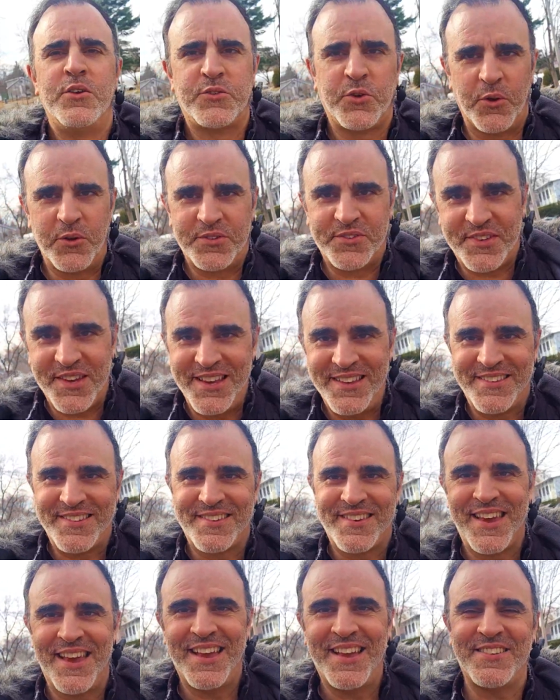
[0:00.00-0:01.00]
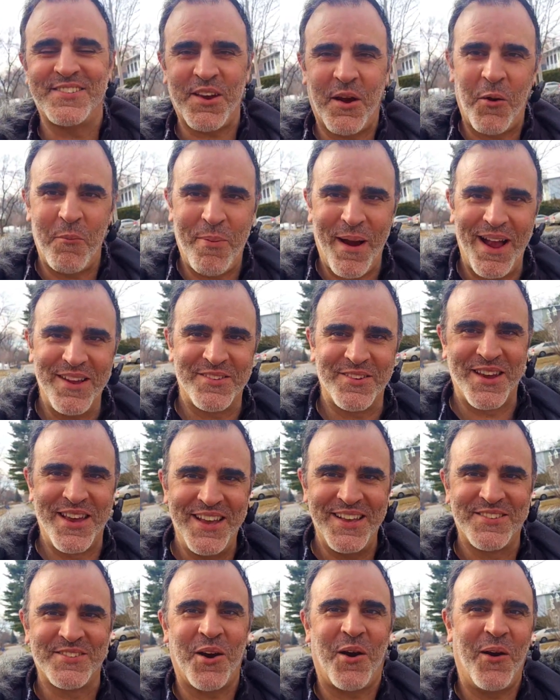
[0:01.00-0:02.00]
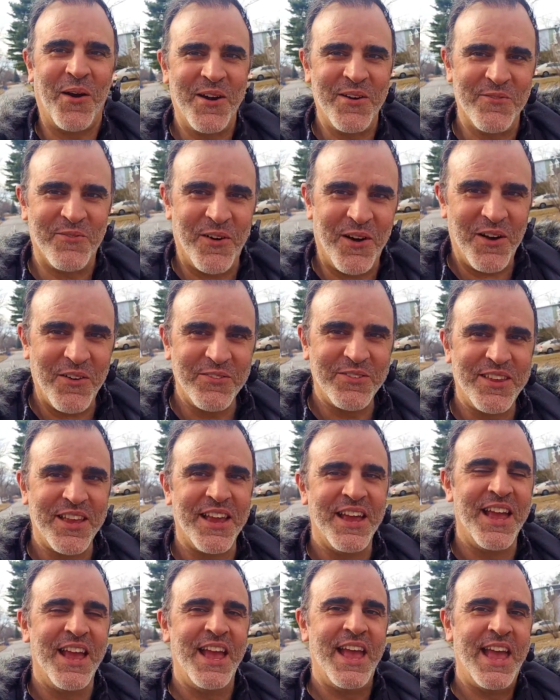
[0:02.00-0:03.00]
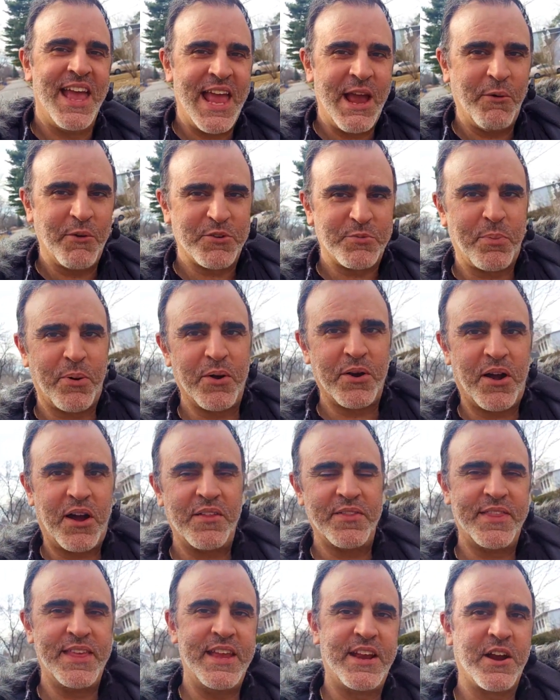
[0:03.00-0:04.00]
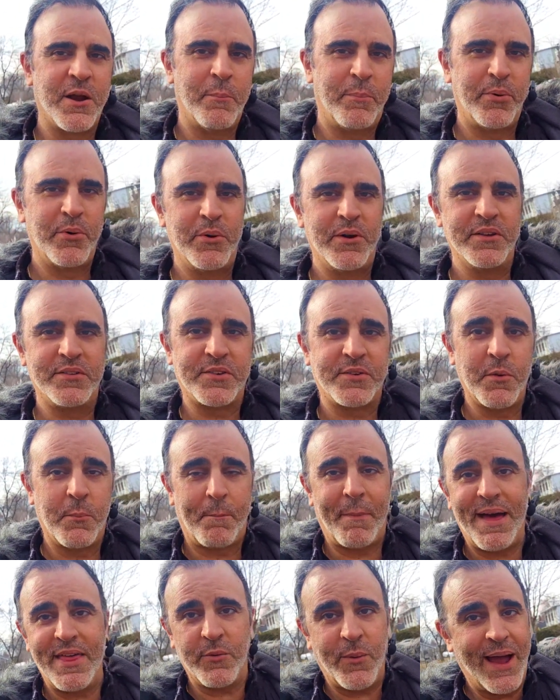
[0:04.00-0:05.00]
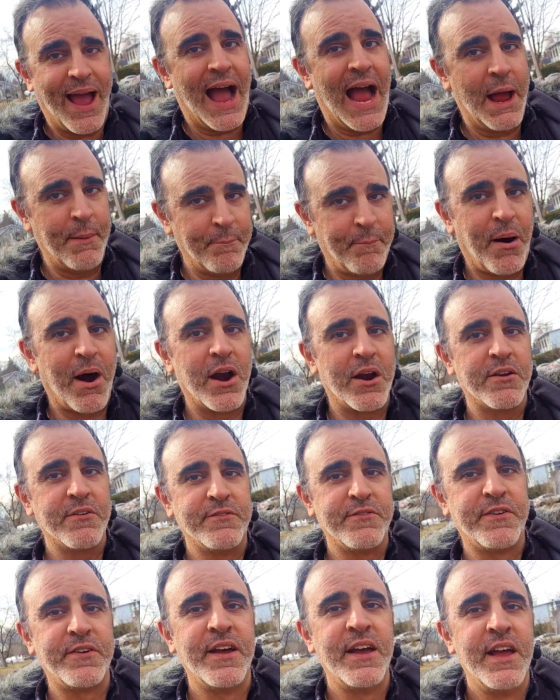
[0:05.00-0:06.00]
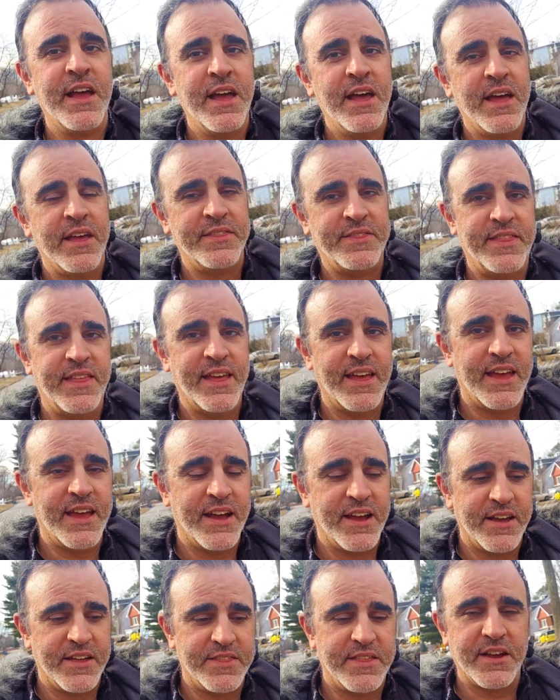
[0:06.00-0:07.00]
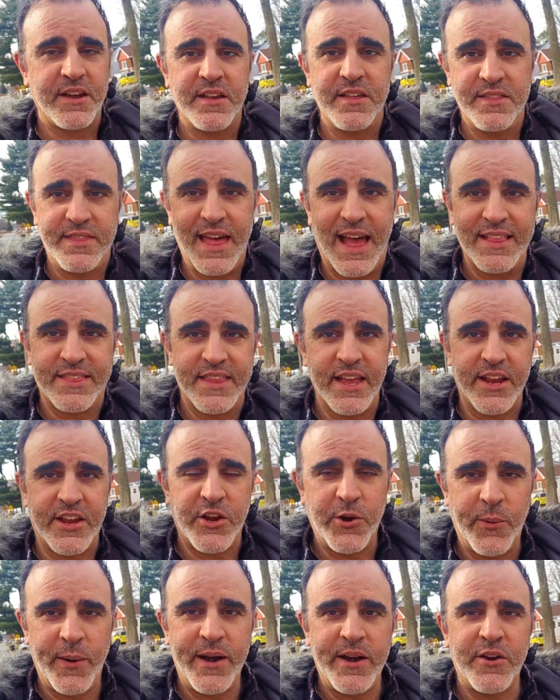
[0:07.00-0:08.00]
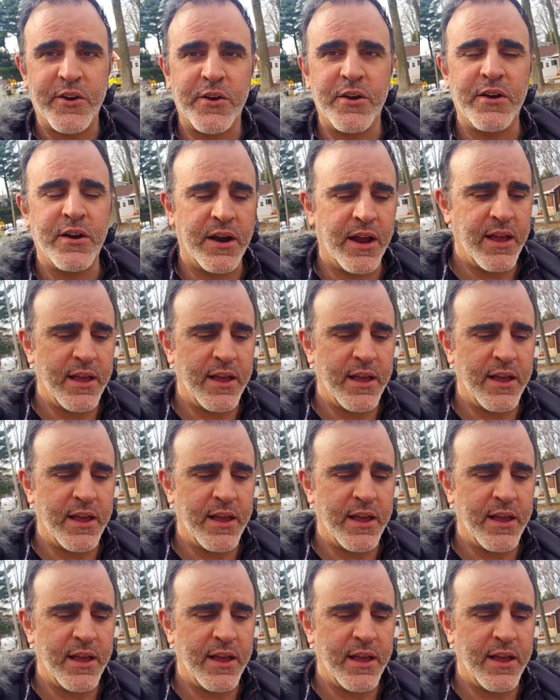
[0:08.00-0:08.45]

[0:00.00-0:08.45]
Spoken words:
So since Sour Patch Kids are involved, it was put on the Cabrutus. By the way, I'm part of the Curator